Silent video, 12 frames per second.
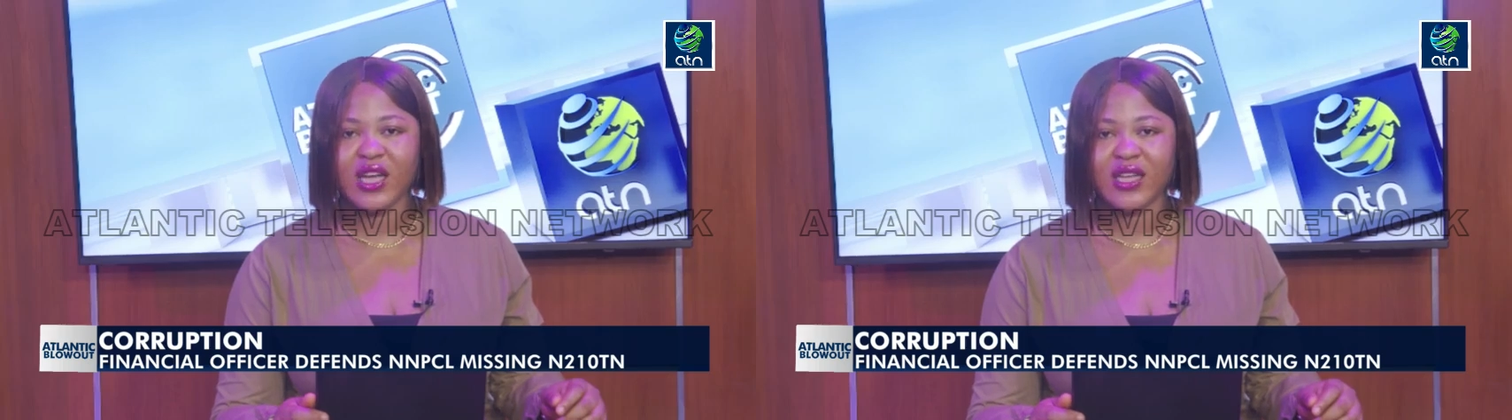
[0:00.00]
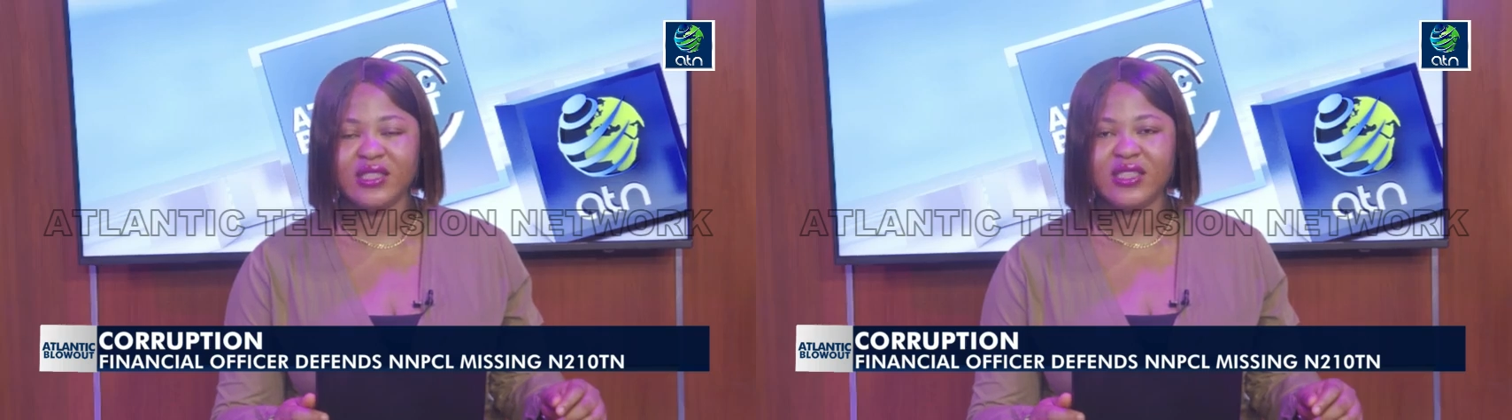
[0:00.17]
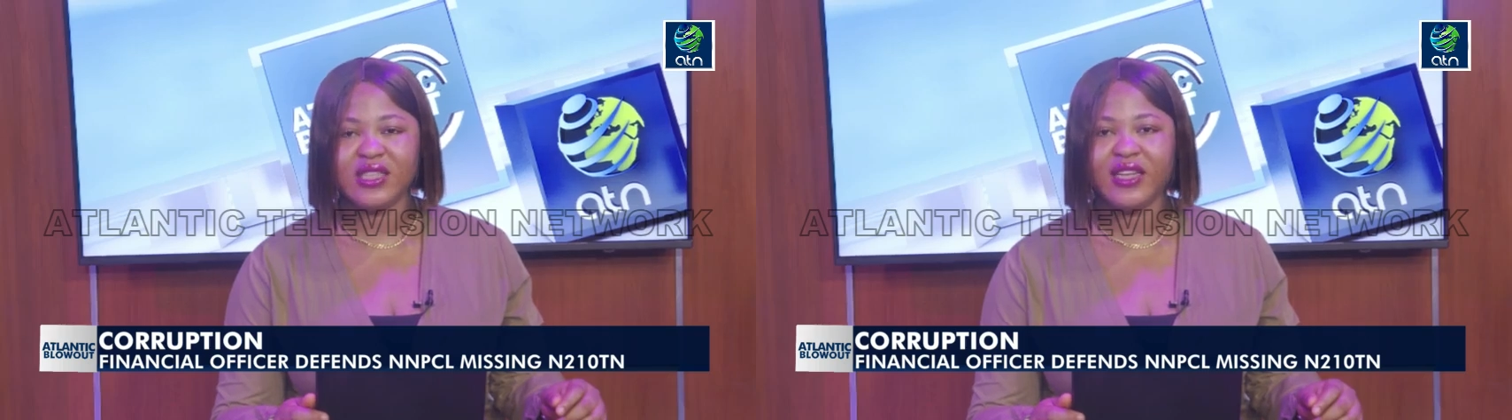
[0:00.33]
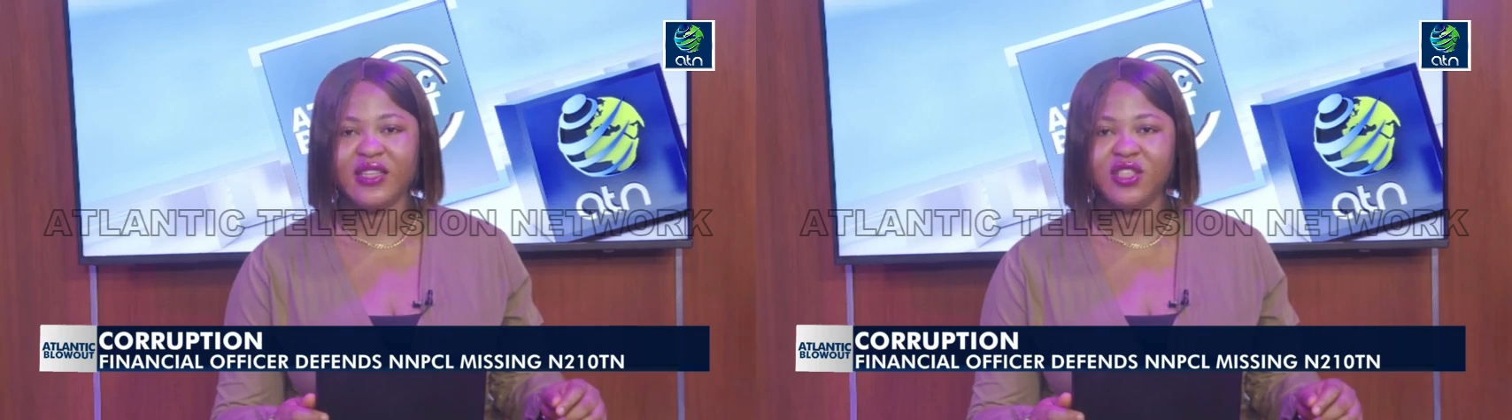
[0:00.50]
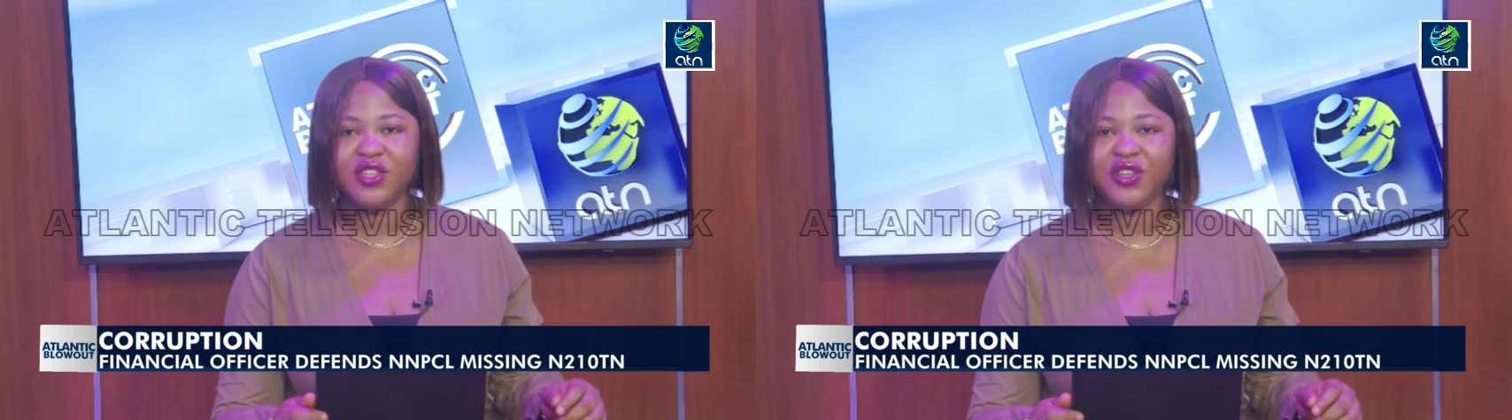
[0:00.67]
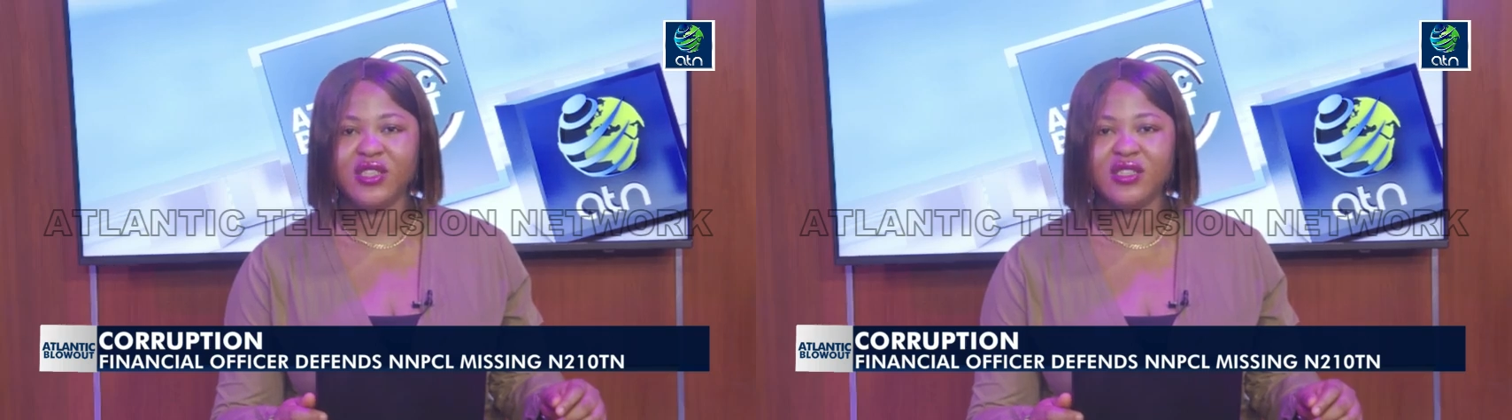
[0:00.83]
that
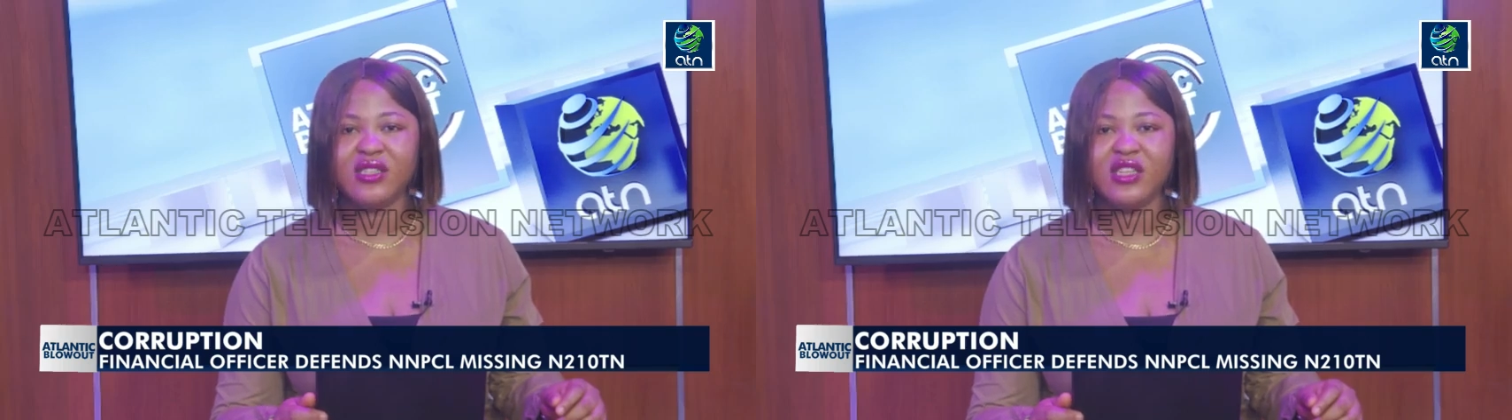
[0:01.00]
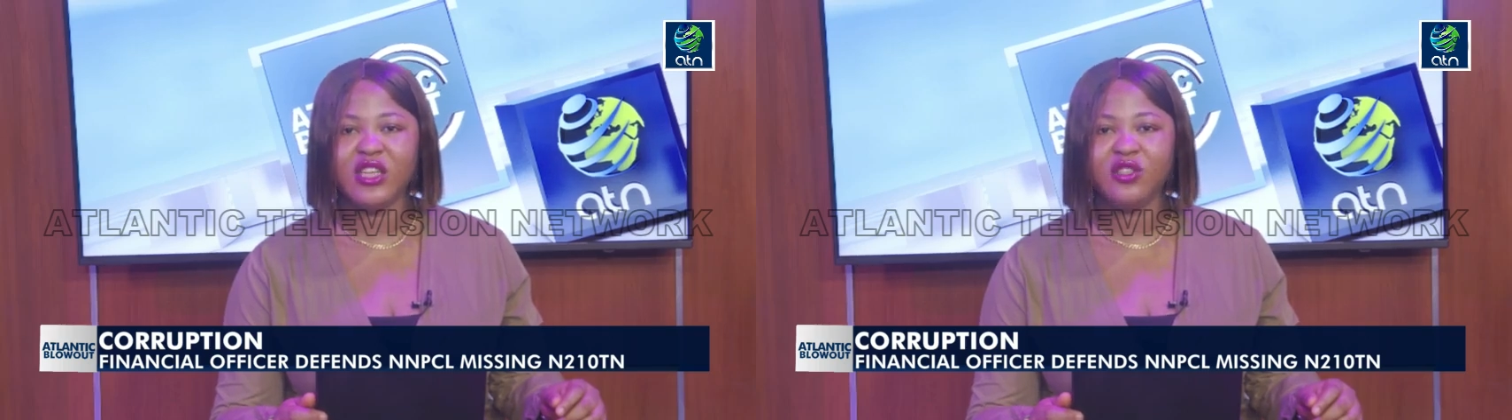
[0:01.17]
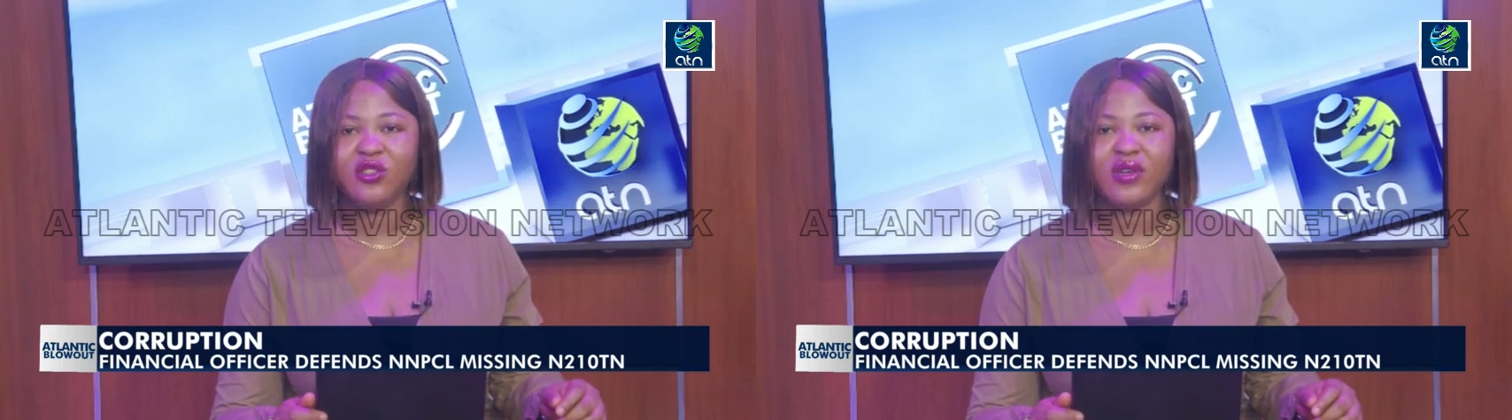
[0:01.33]
Nigerians need